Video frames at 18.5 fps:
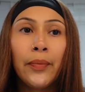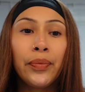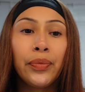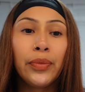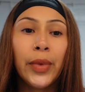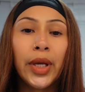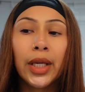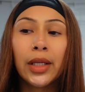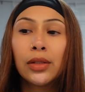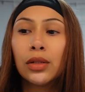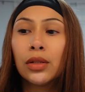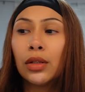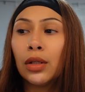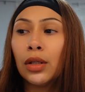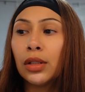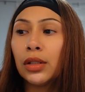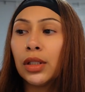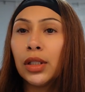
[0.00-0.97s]
makes
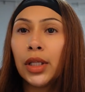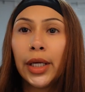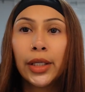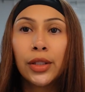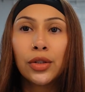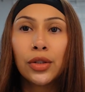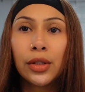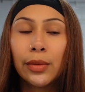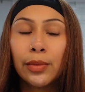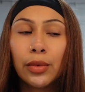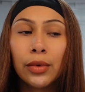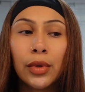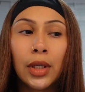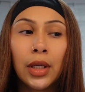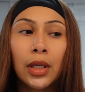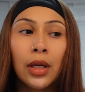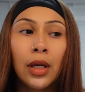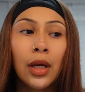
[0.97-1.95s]
the stage
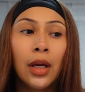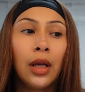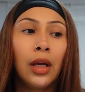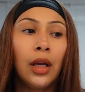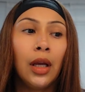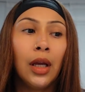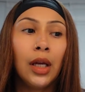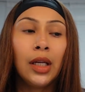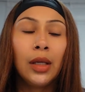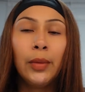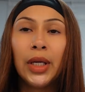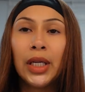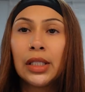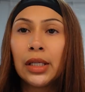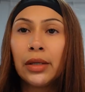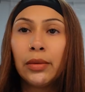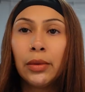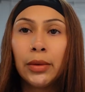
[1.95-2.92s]
slippery, and it
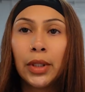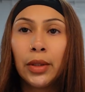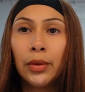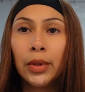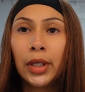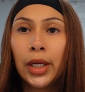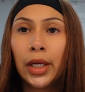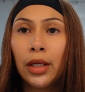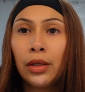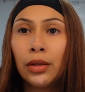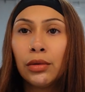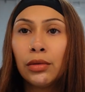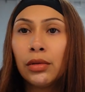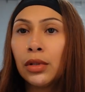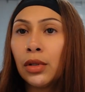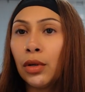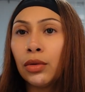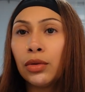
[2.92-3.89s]
makes everybody want to hate you.
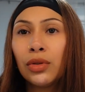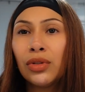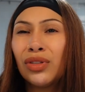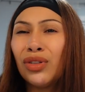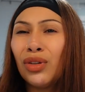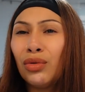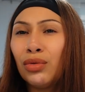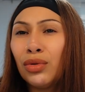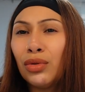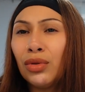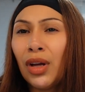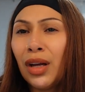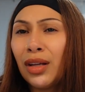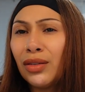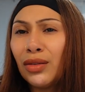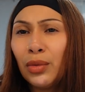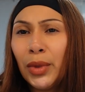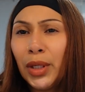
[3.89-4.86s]
So just don't do
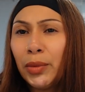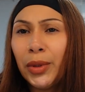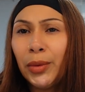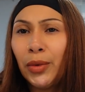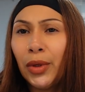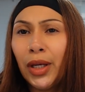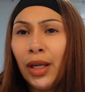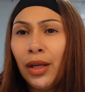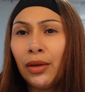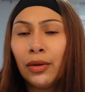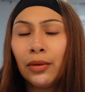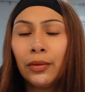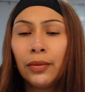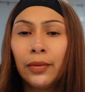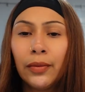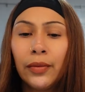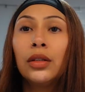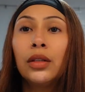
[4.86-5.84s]
that. Don't make people hate you.
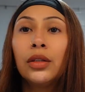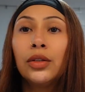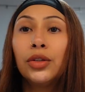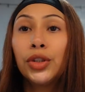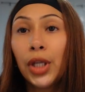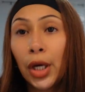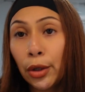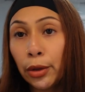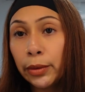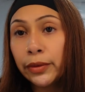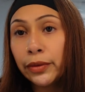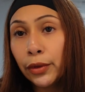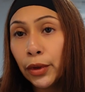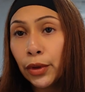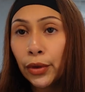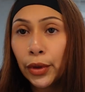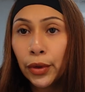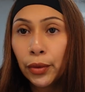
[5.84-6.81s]
Shower
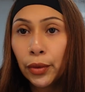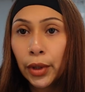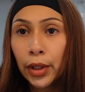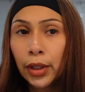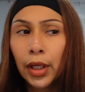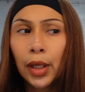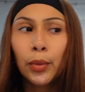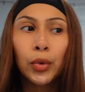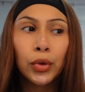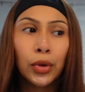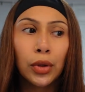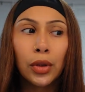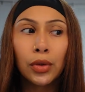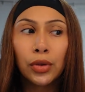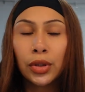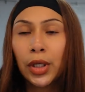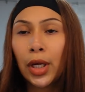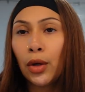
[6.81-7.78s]
before going to work and put the
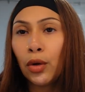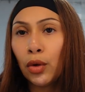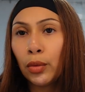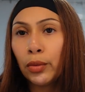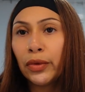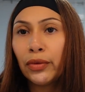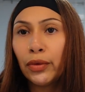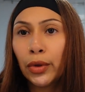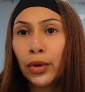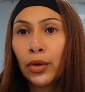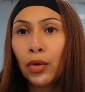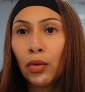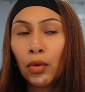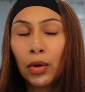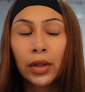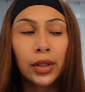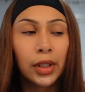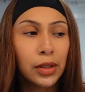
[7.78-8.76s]
lotion at home before you go to
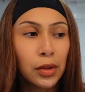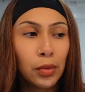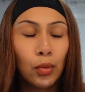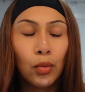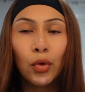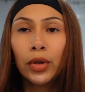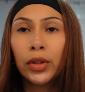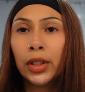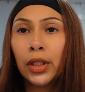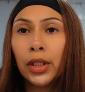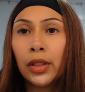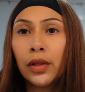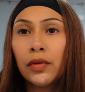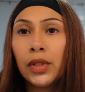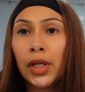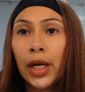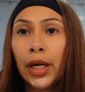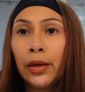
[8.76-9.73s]
work. That's more than enough
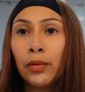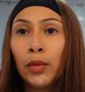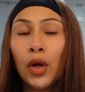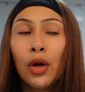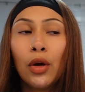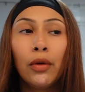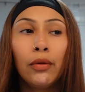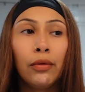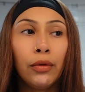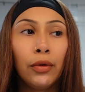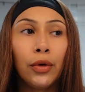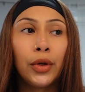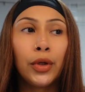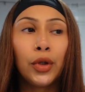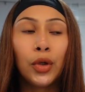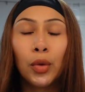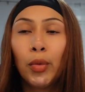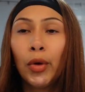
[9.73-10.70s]
time for
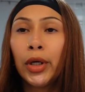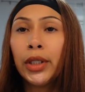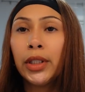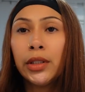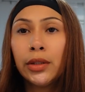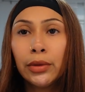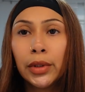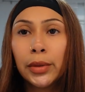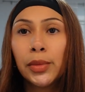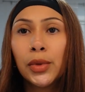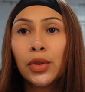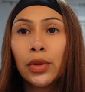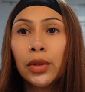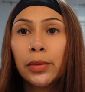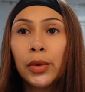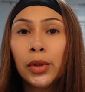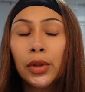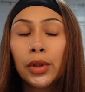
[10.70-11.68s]
your body to
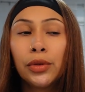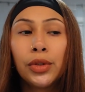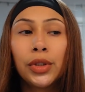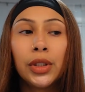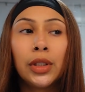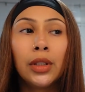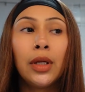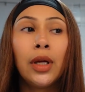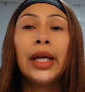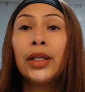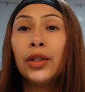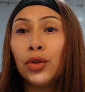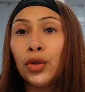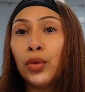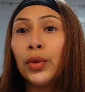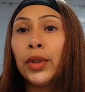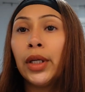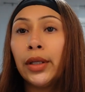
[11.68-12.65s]
absorb the lotion and
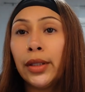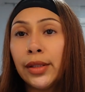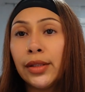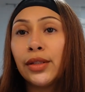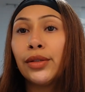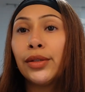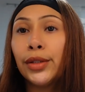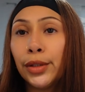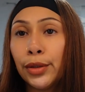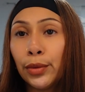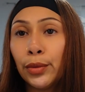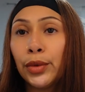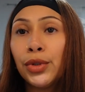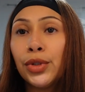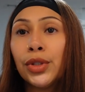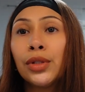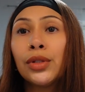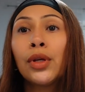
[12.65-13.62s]
do what it needs to do,
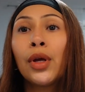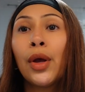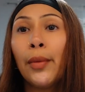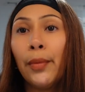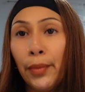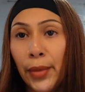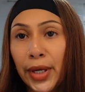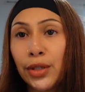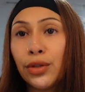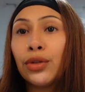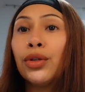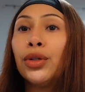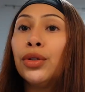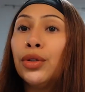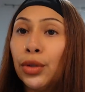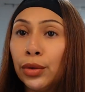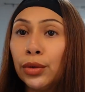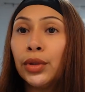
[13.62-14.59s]
which is make sure you
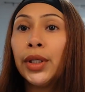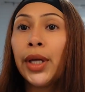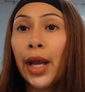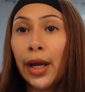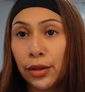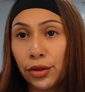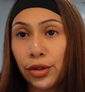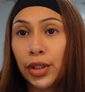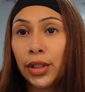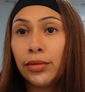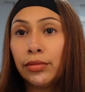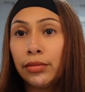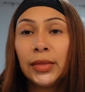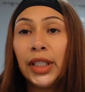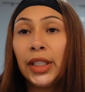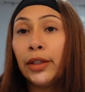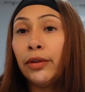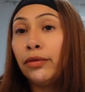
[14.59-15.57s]
don't look ashy.
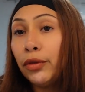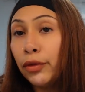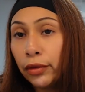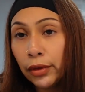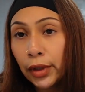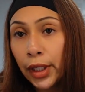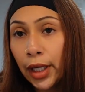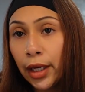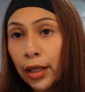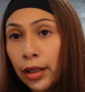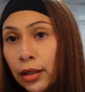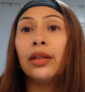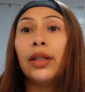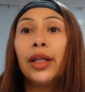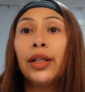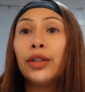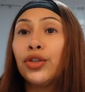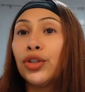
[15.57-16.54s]
And if you forget,
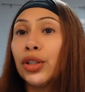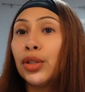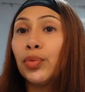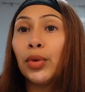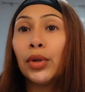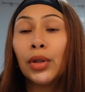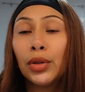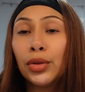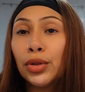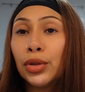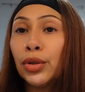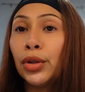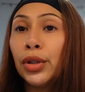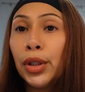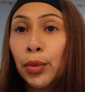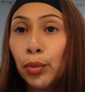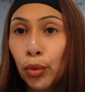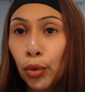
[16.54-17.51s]
then just put lotion on
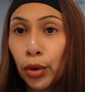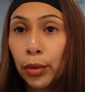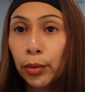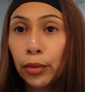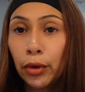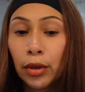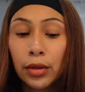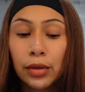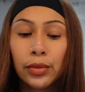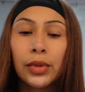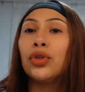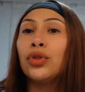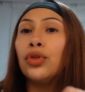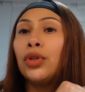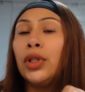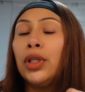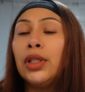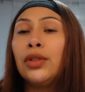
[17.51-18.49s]
the important parts, which is
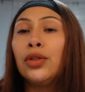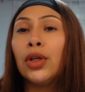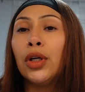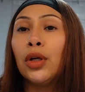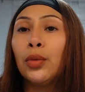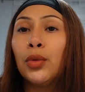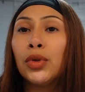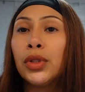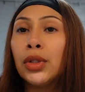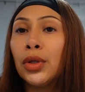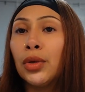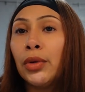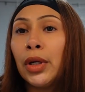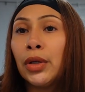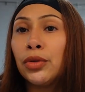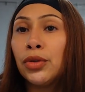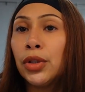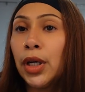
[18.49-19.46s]
your knees, your elbows, and
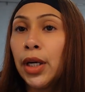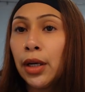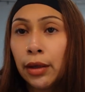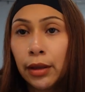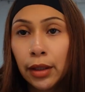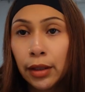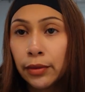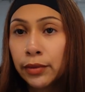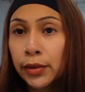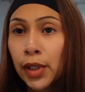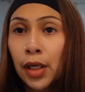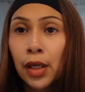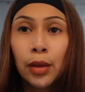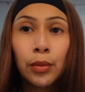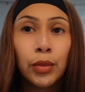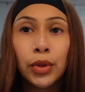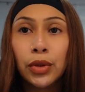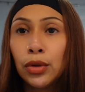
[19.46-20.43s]
around your area.
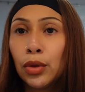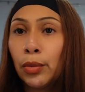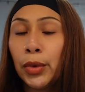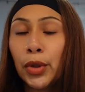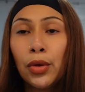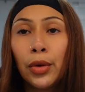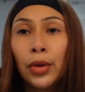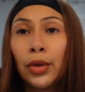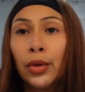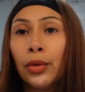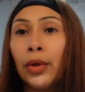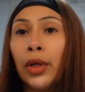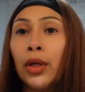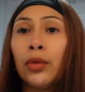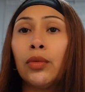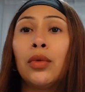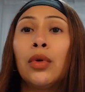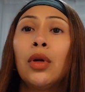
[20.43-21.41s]
But don't be going
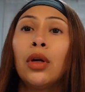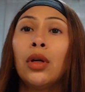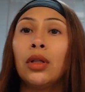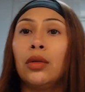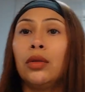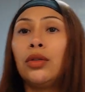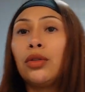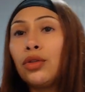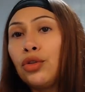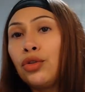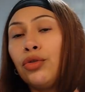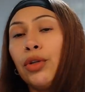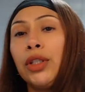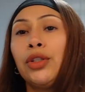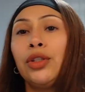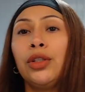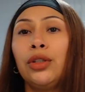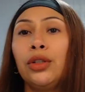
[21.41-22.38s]
around
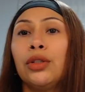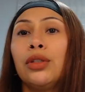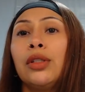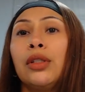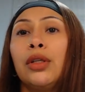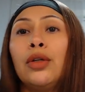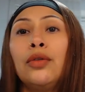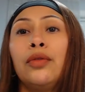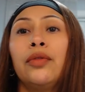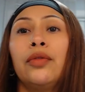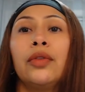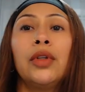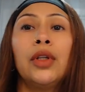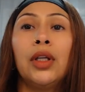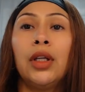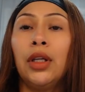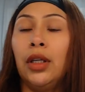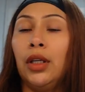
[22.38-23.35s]
drenching yourself
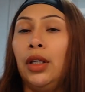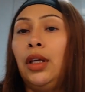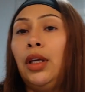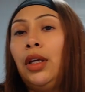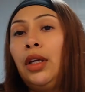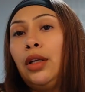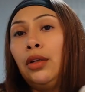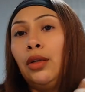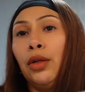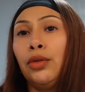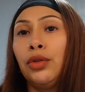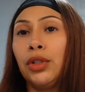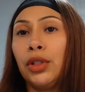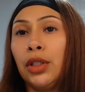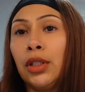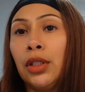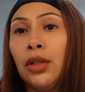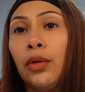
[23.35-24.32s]
in lotion